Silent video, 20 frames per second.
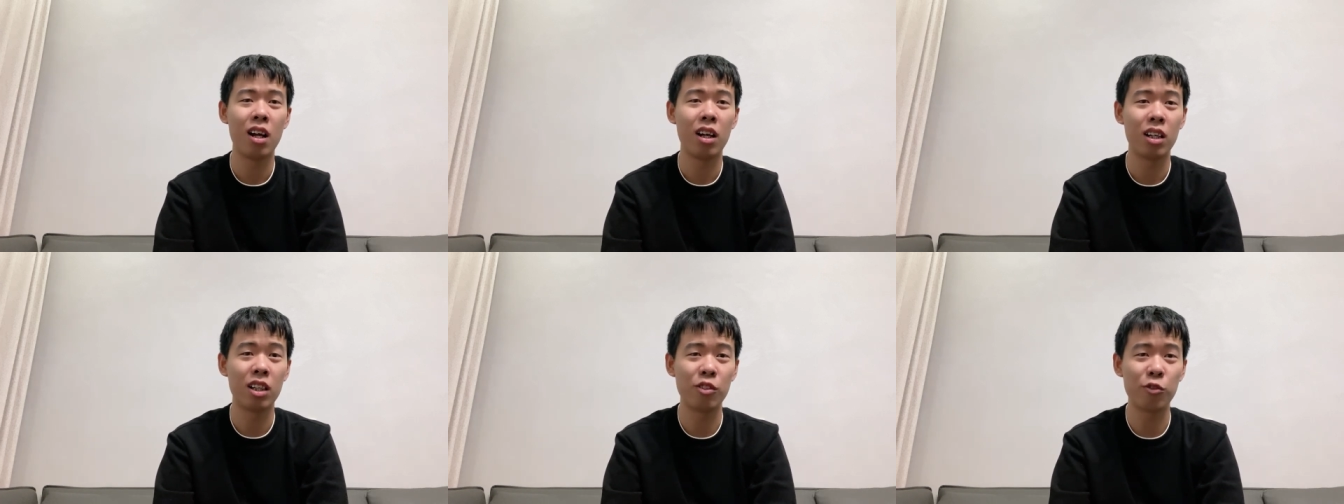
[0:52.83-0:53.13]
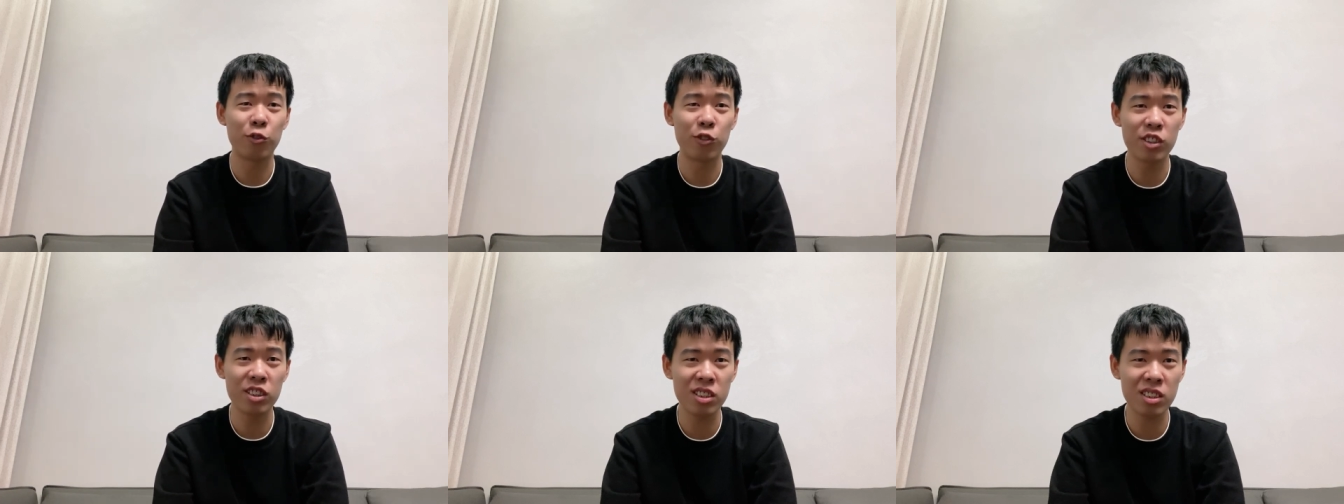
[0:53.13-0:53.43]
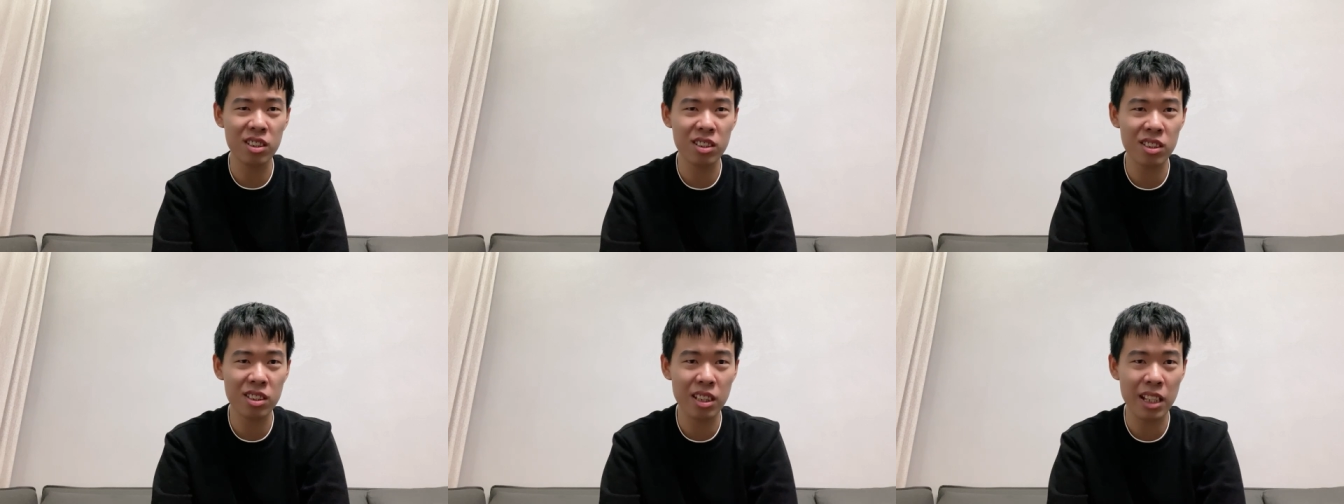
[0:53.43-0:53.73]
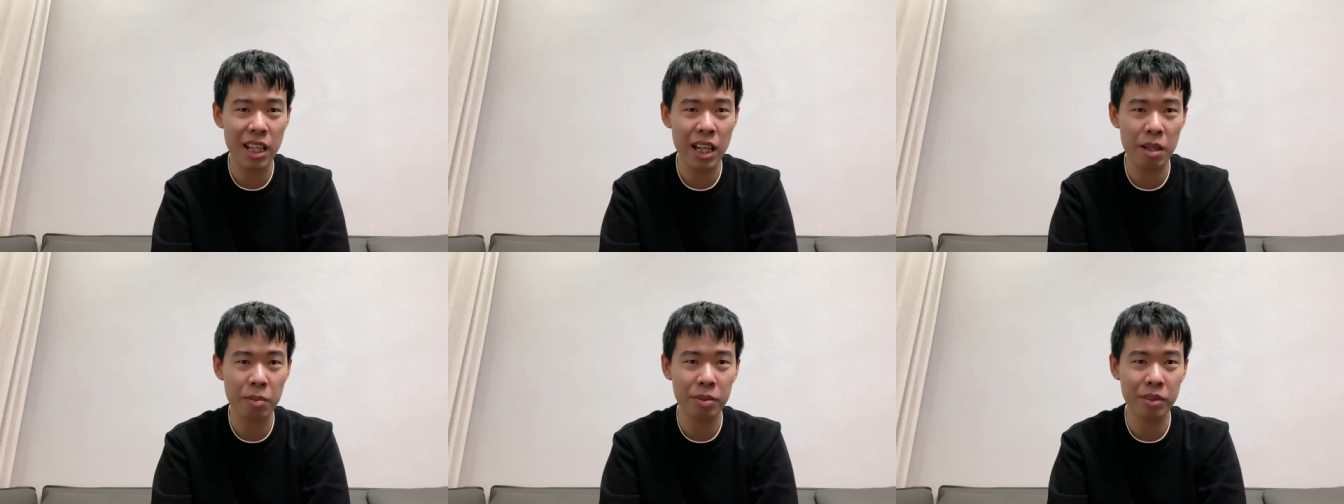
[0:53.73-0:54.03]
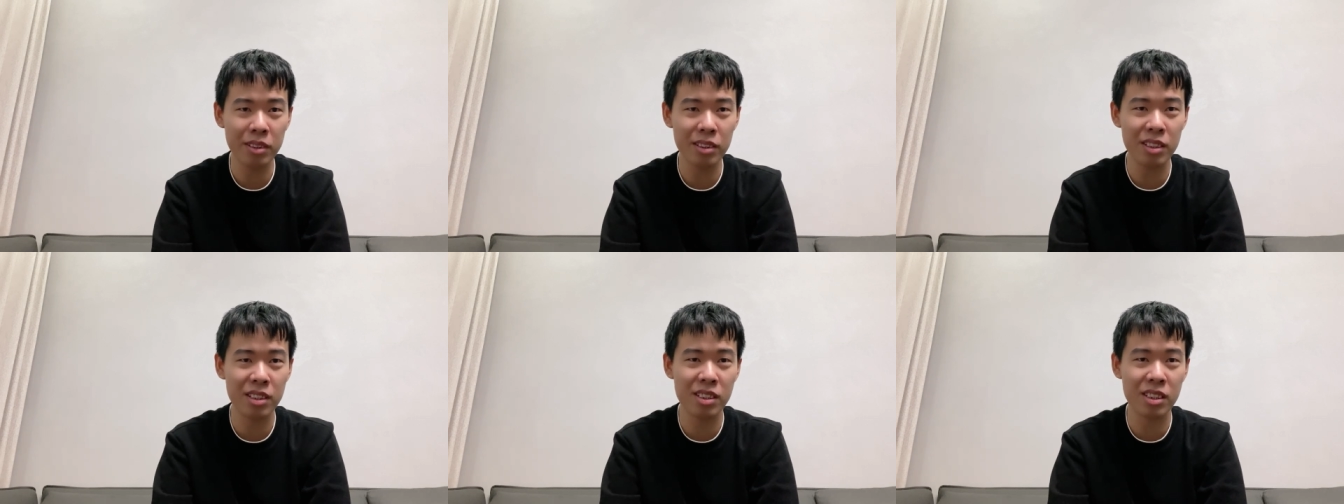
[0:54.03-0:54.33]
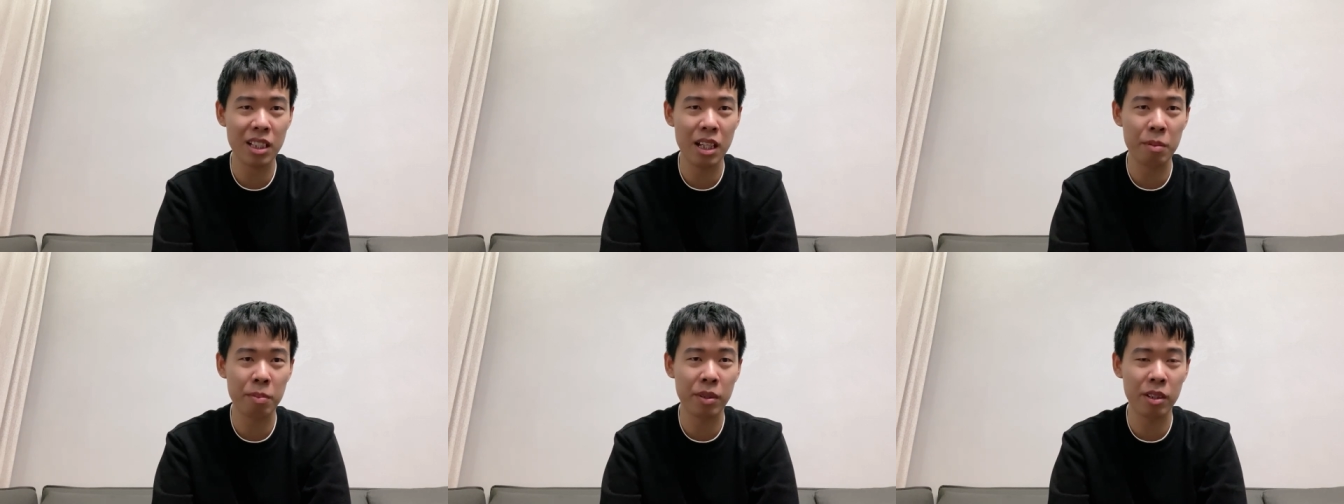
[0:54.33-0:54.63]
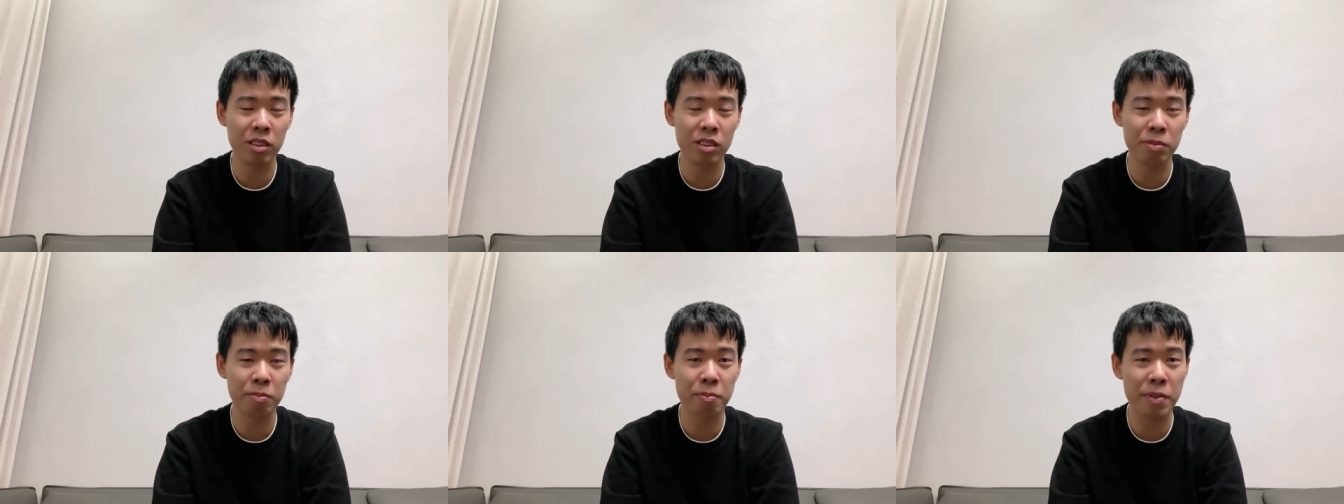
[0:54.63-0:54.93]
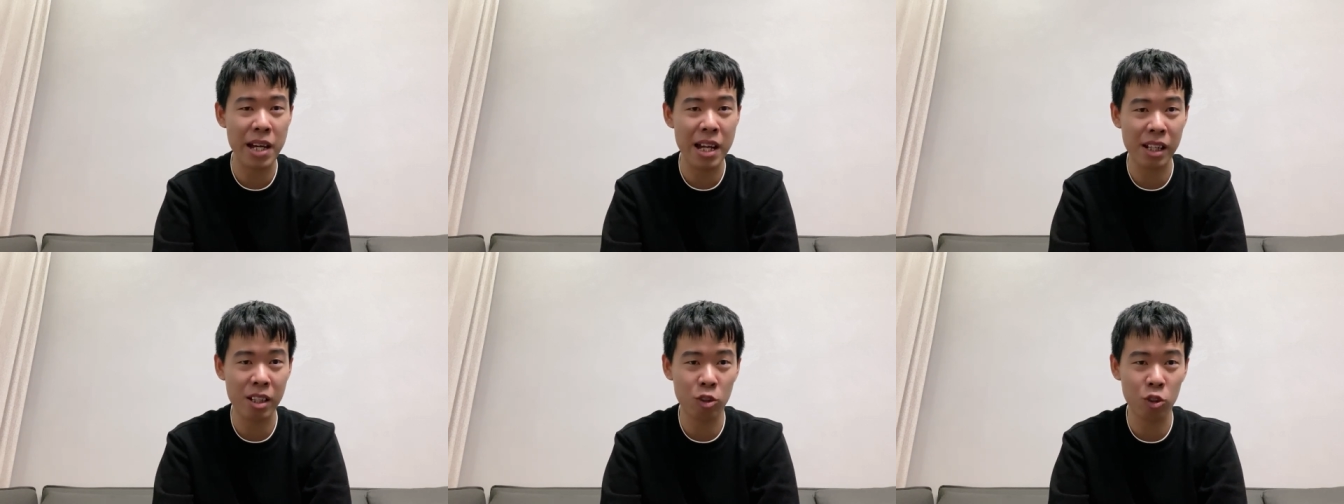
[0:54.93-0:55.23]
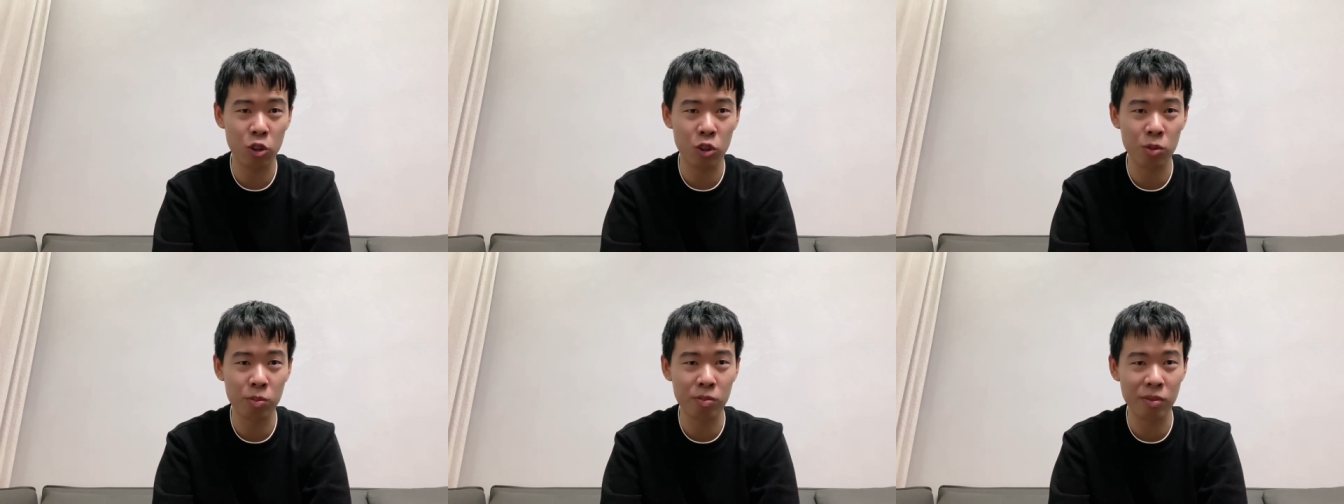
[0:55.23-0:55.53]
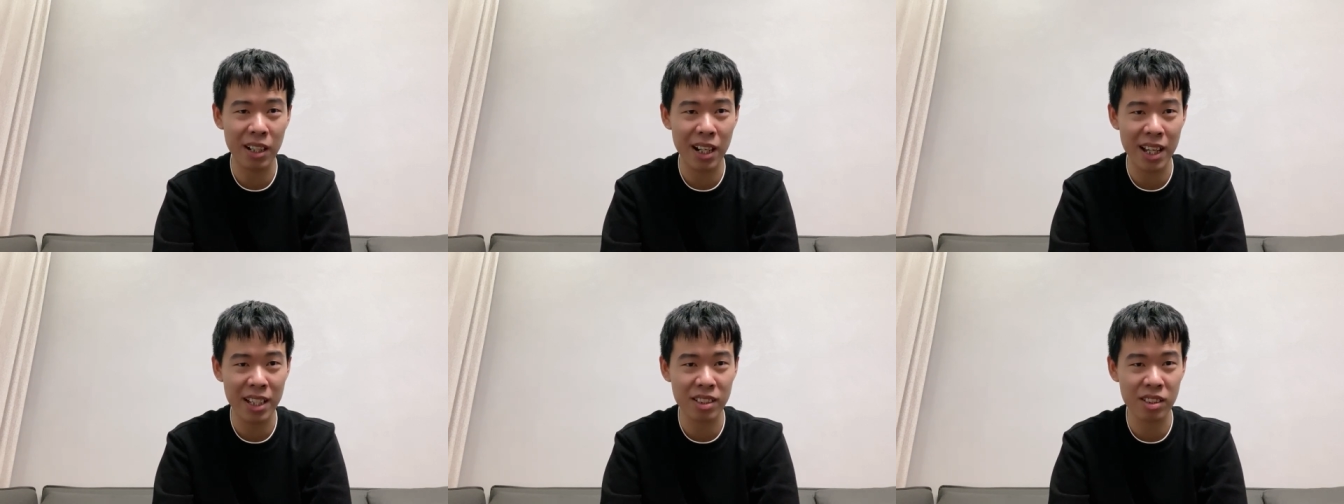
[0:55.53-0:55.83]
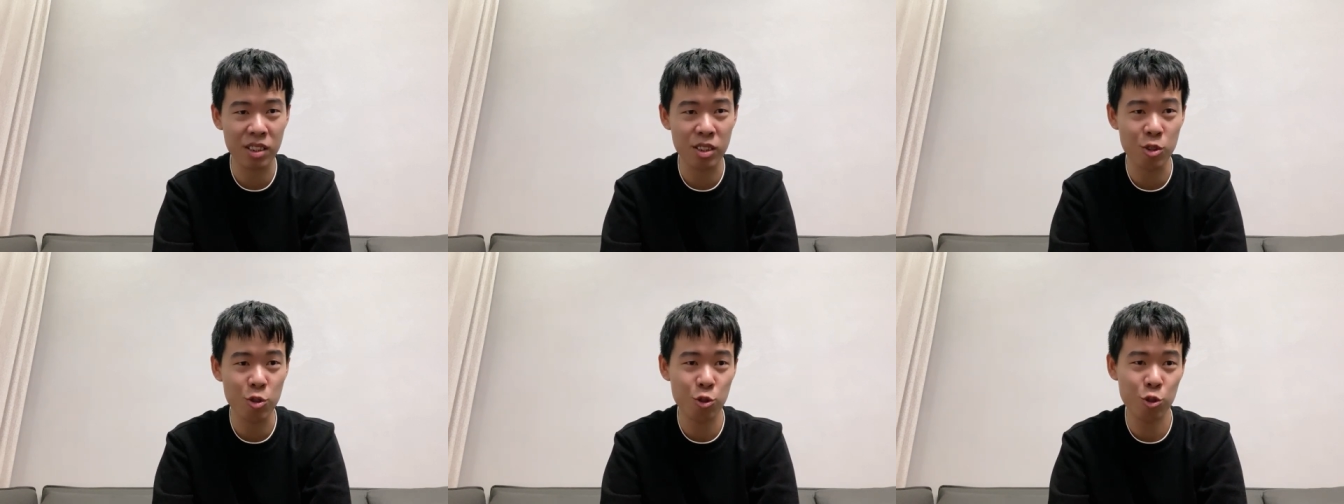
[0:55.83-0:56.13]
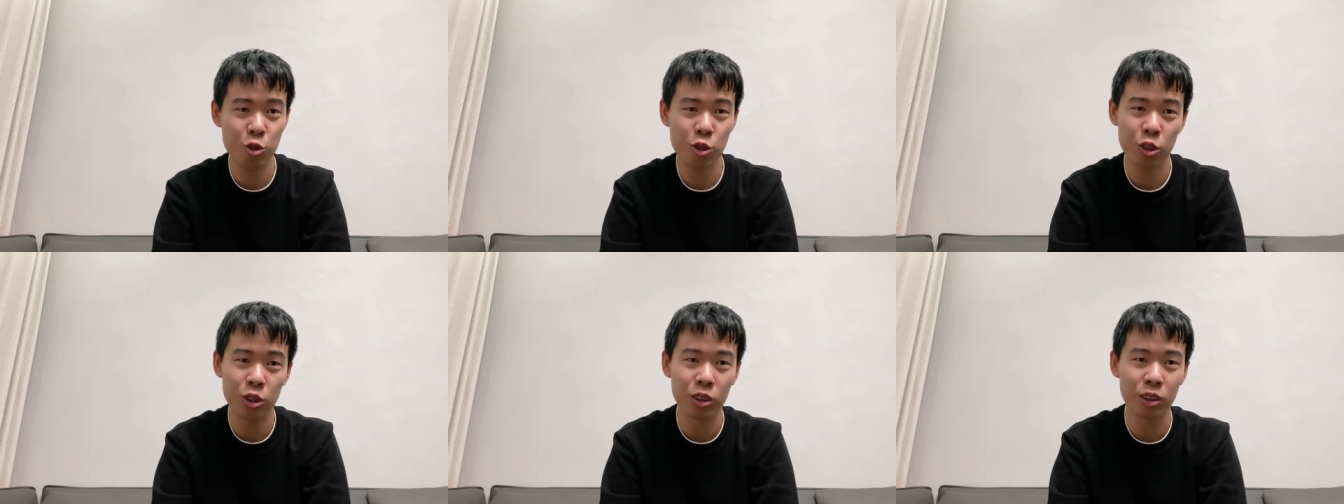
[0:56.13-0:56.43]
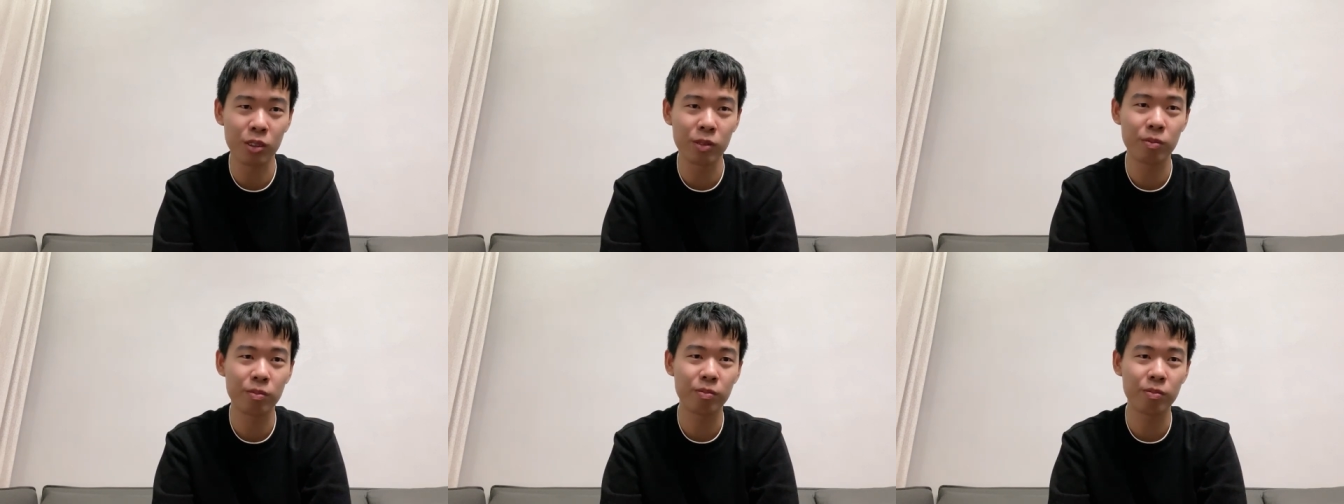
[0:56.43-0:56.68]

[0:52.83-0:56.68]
The first step is about back home light control.